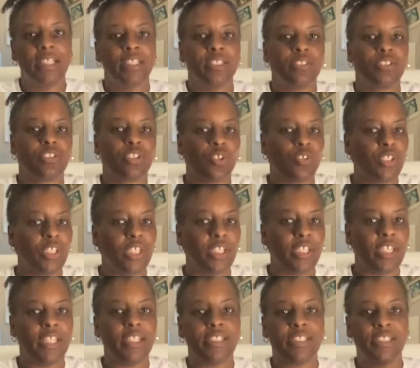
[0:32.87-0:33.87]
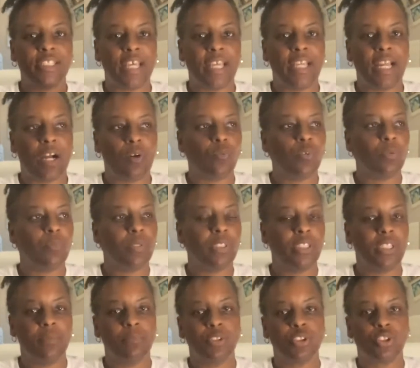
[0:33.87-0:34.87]
So yeah, and today I will be
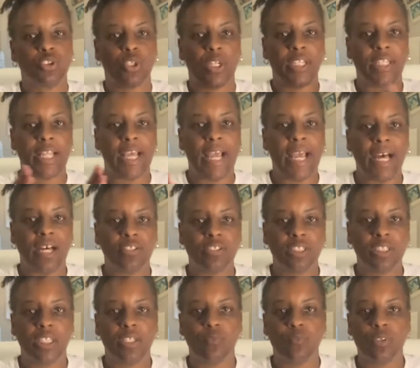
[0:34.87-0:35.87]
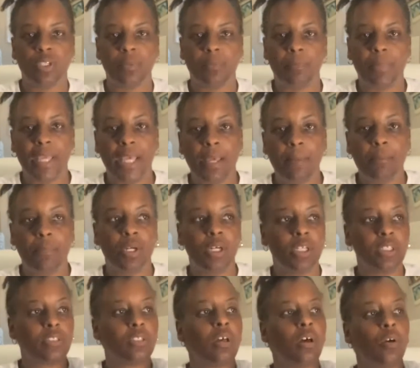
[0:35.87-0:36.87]
demonstrating how to get rid of bed
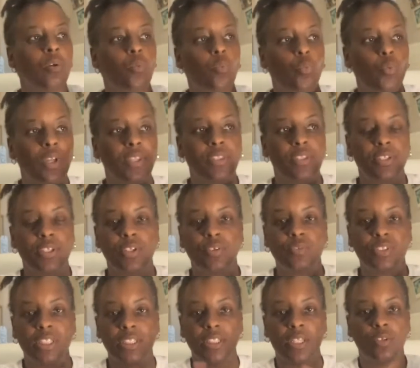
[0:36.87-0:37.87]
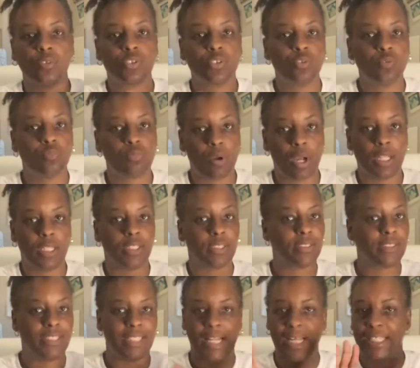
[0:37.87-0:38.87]
bugs with using those two products
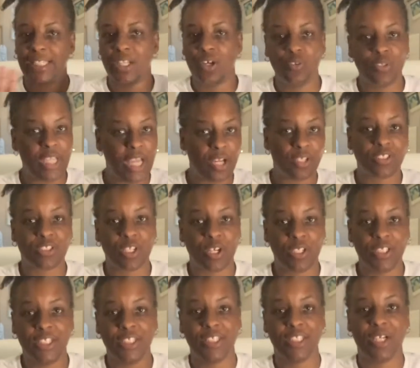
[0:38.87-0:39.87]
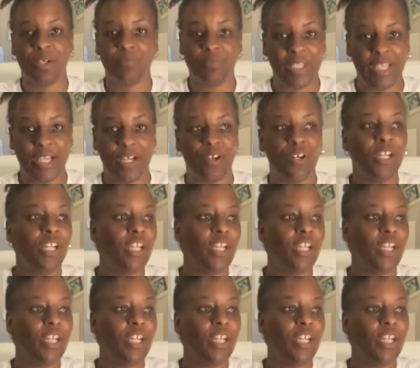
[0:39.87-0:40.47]
that I know y'all saw in the thumbnail,